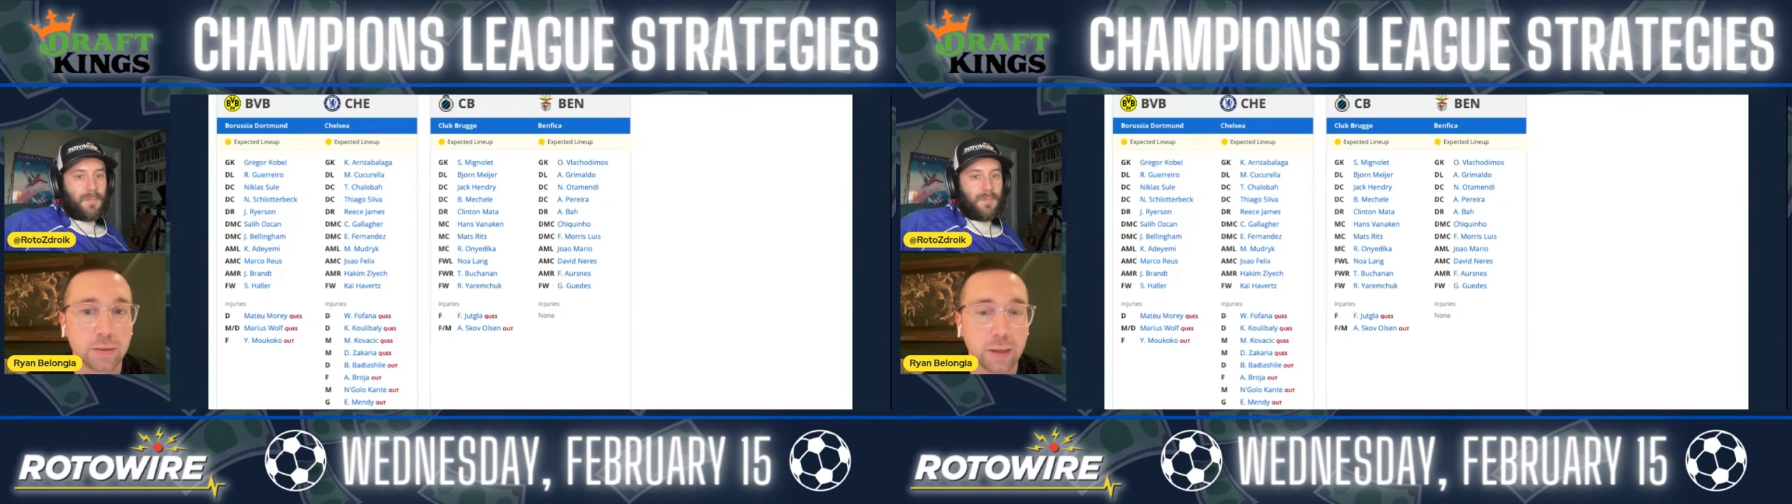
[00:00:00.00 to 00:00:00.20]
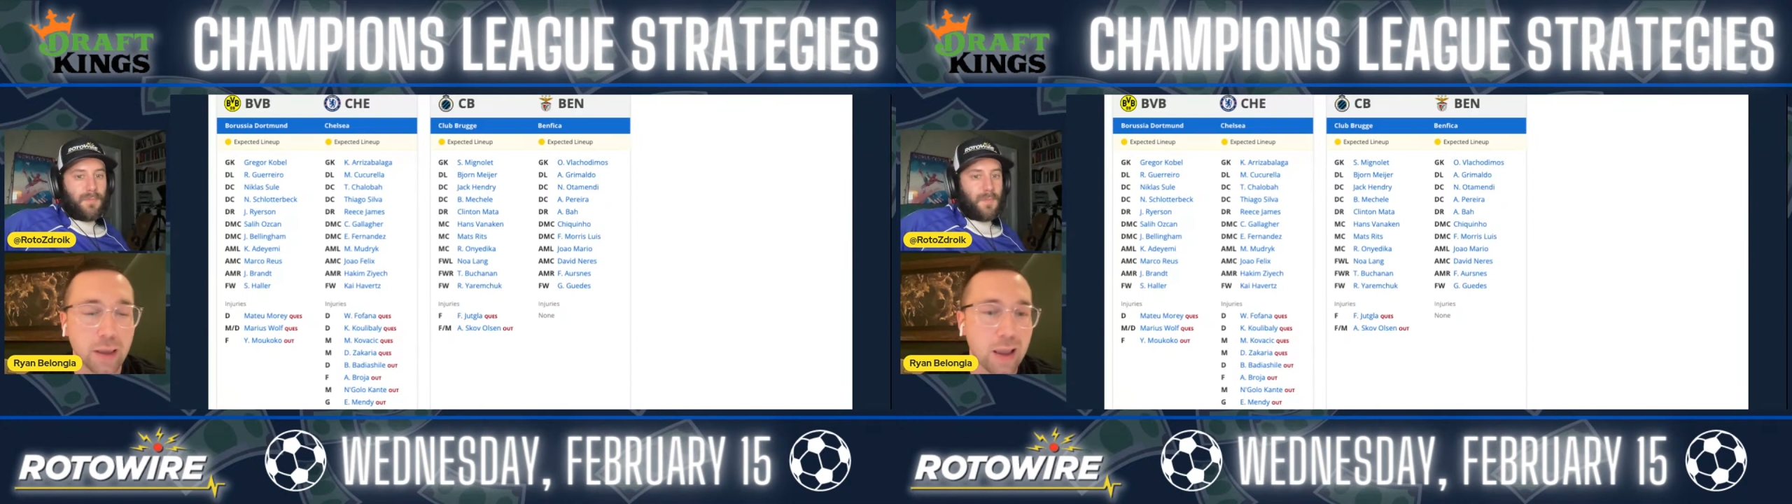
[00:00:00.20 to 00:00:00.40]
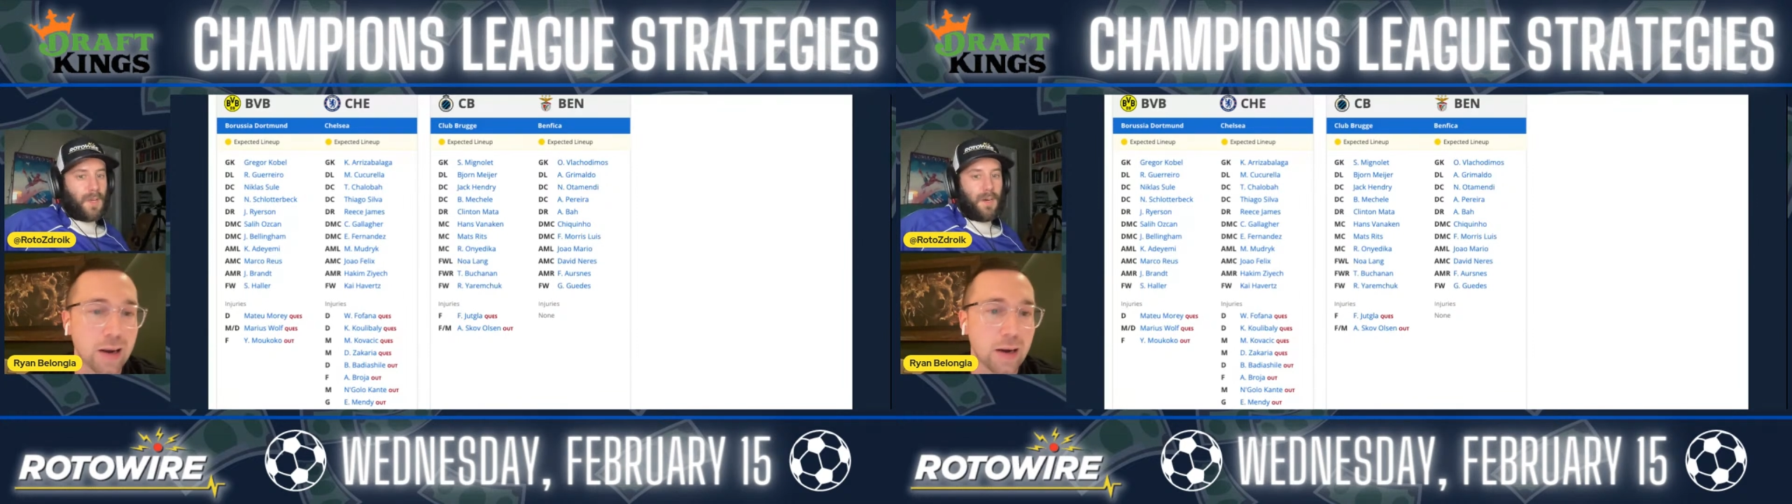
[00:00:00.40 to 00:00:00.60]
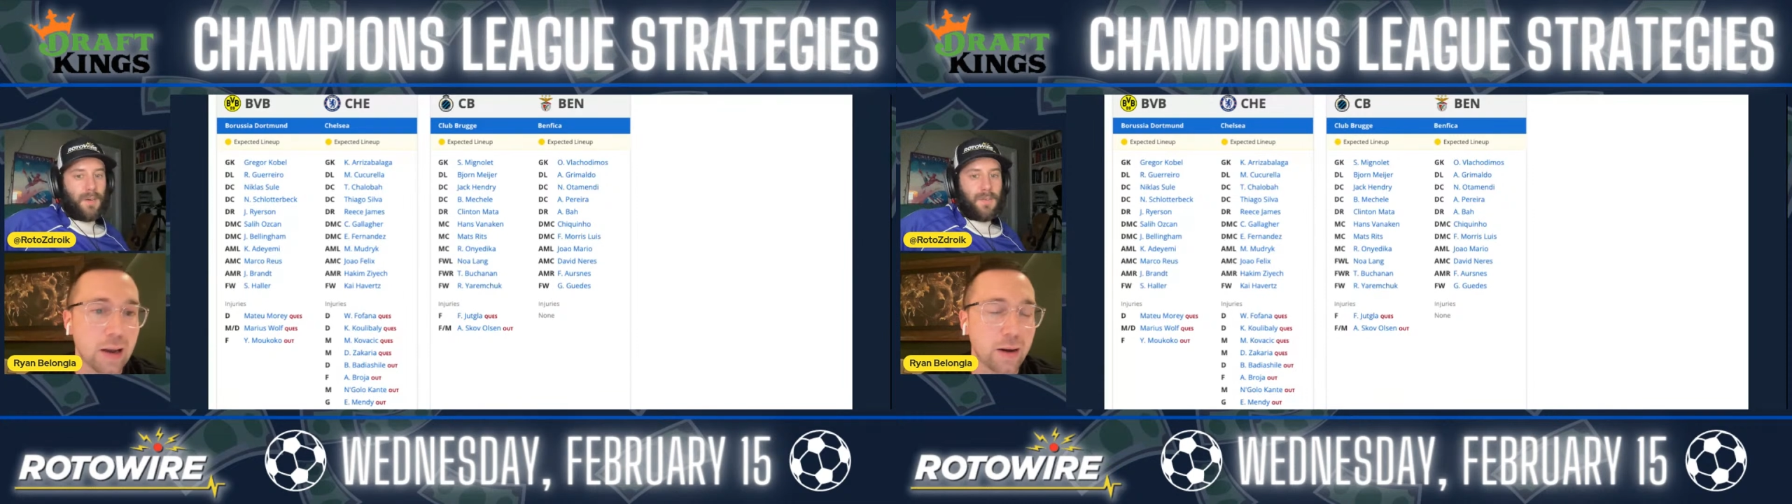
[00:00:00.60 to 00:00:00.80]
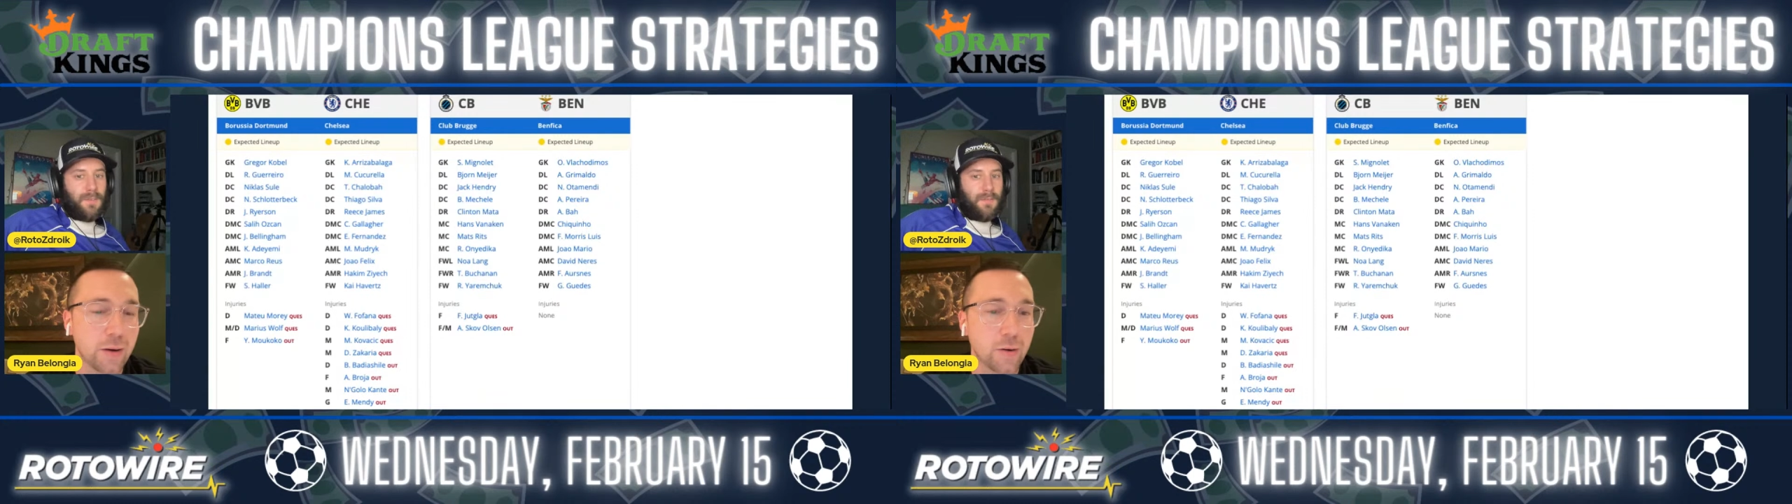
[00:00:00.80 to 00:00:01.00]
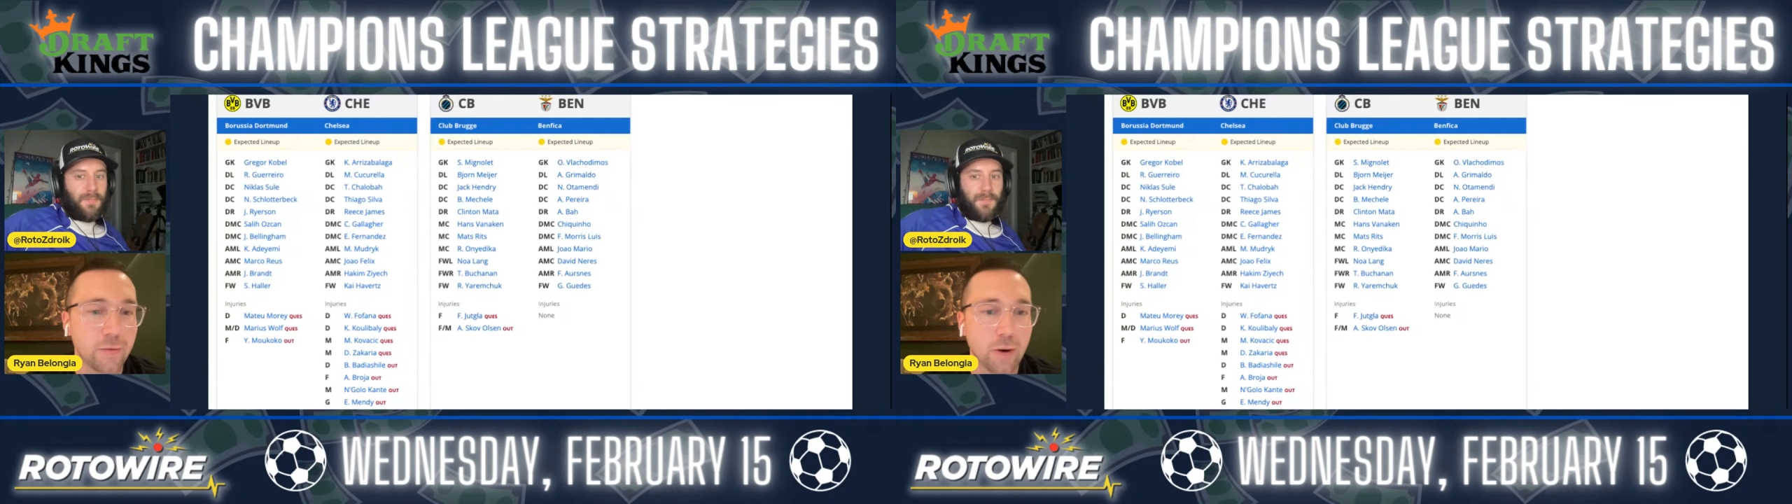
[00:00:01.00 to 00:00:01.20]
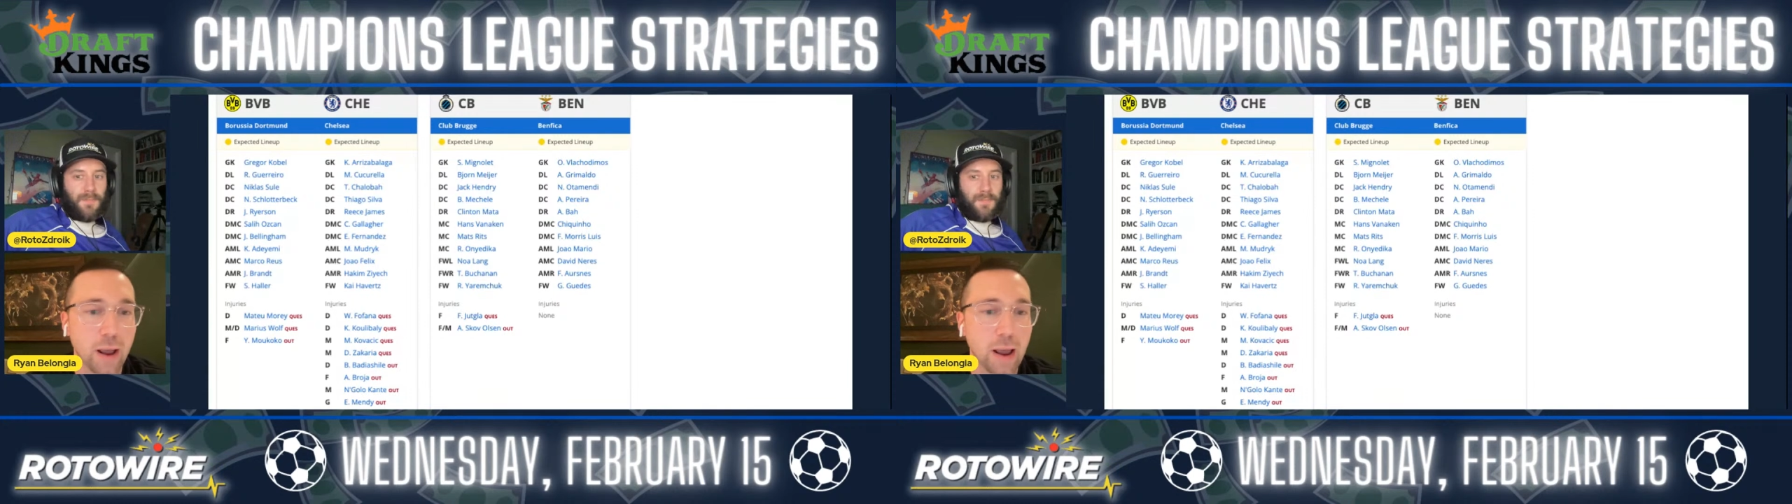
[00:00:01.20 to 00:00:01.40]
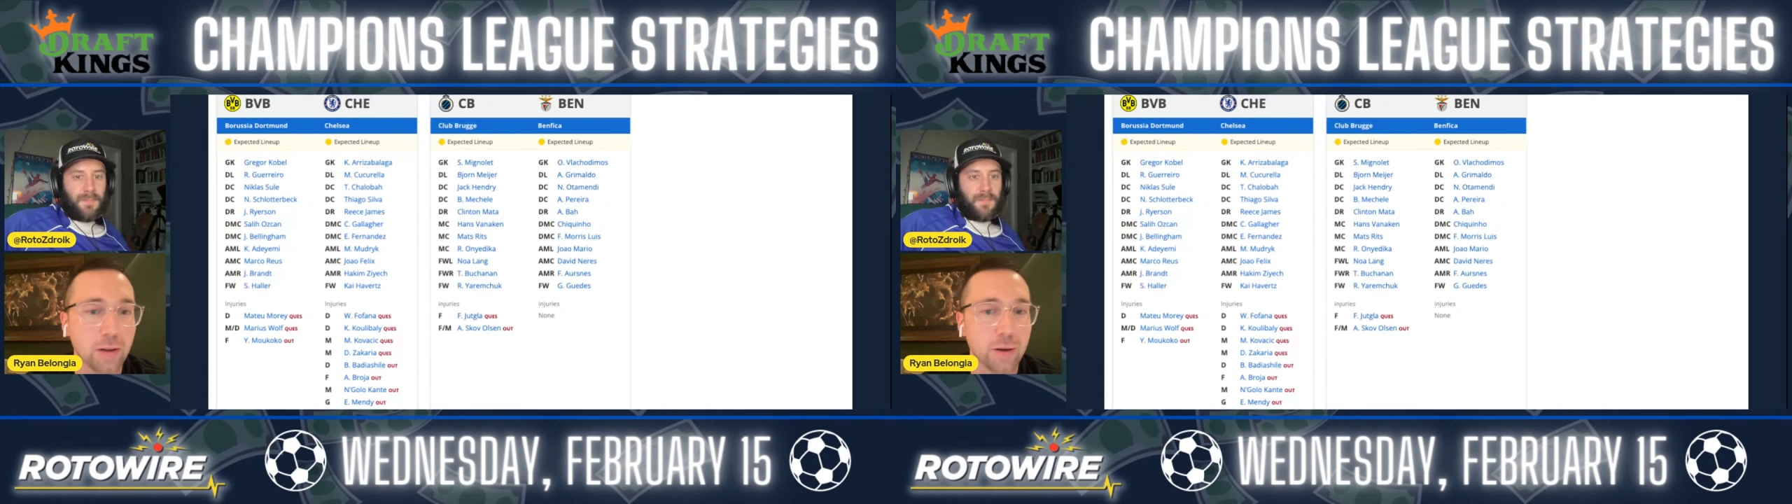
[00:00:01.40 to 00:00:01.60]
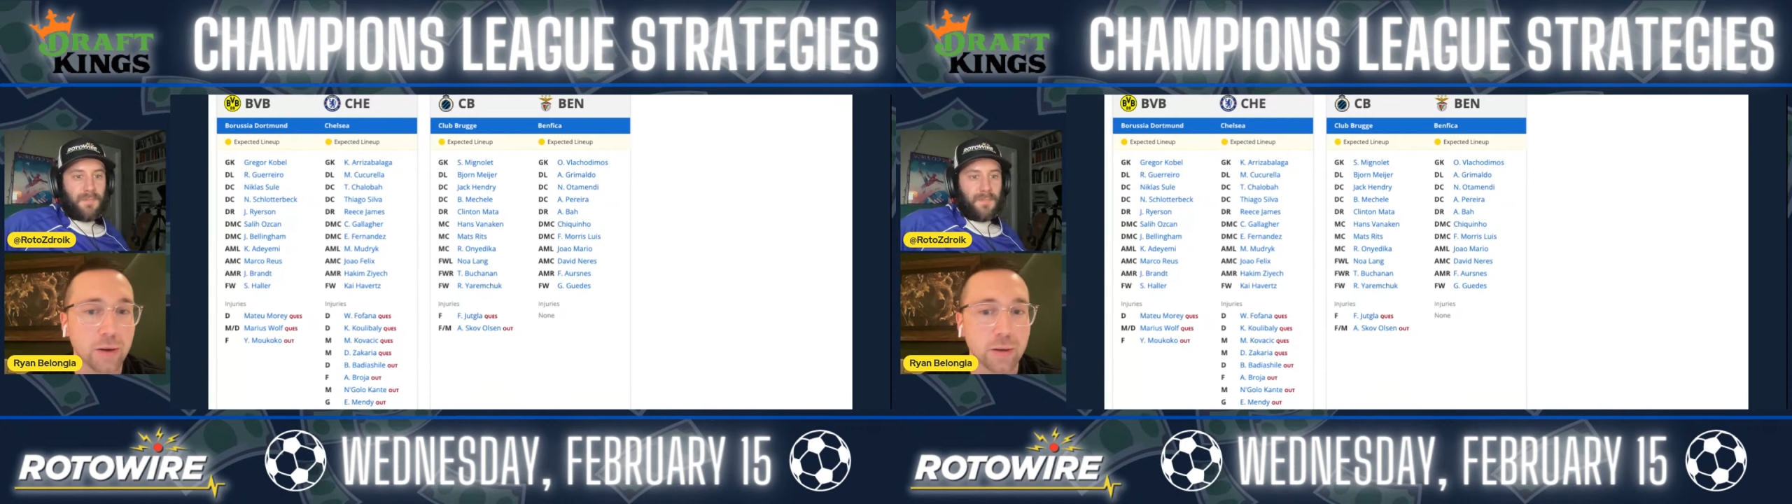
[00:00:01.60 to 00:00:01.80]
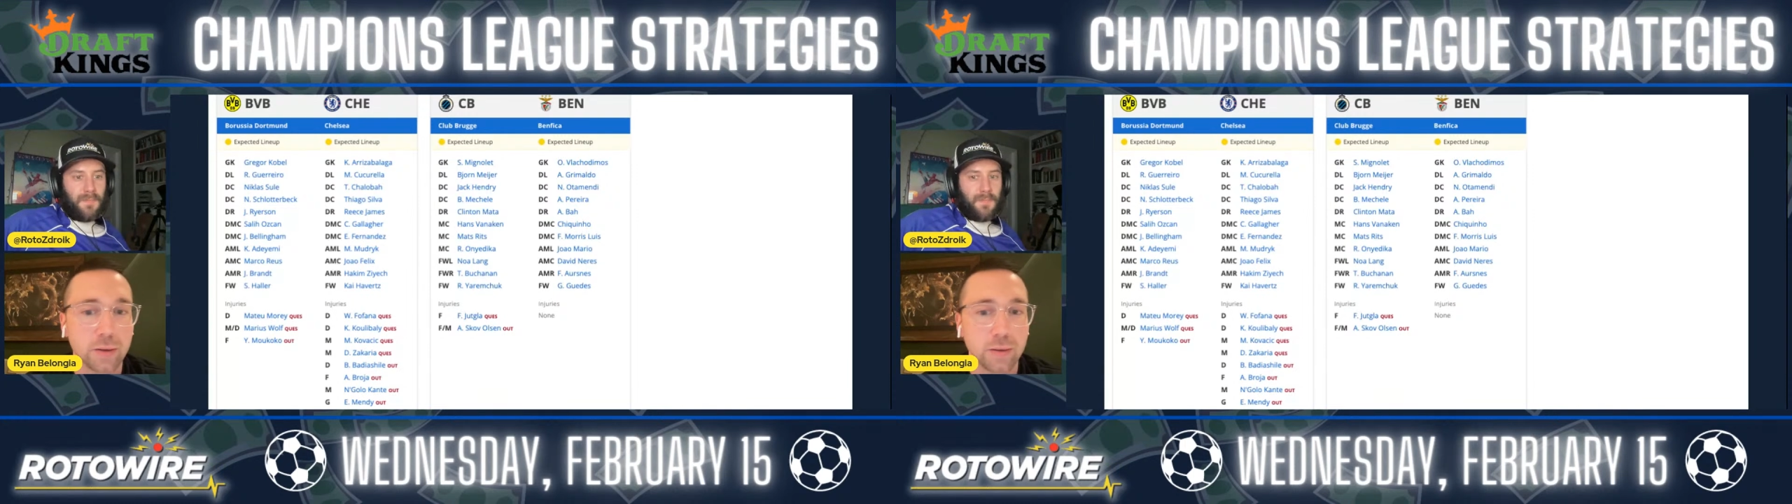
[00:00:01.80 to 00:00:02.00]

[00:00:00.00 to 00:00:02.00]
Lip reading: Like, 8,900 for Haller.